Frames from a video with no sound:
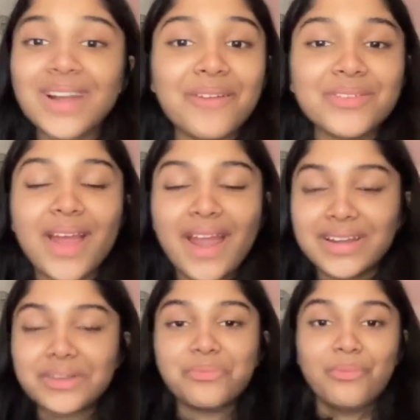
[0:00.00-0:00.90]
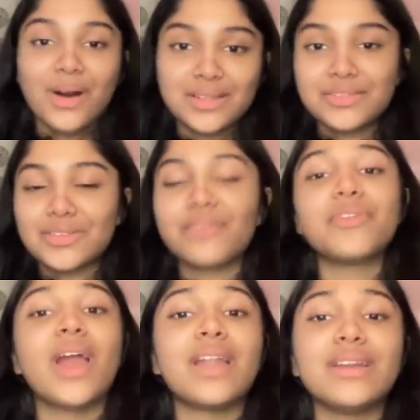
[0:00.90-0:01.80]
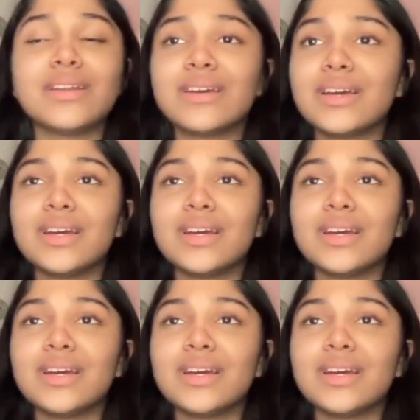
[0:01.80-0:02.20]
have to edit once, you have to edit